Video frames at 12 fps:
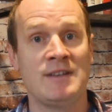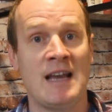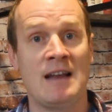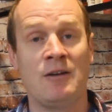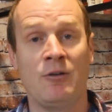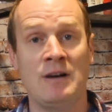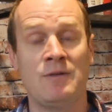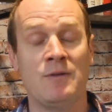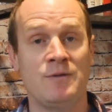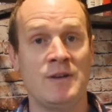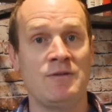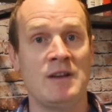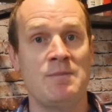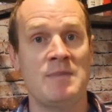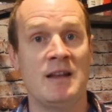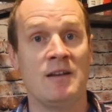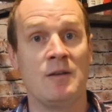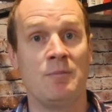10, or even
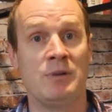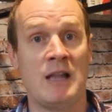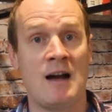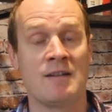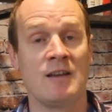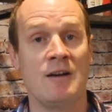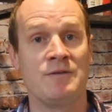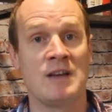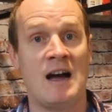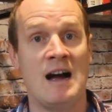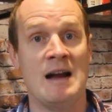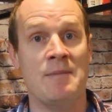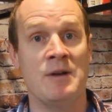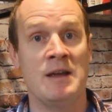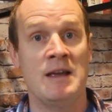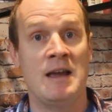15-minute blocks of time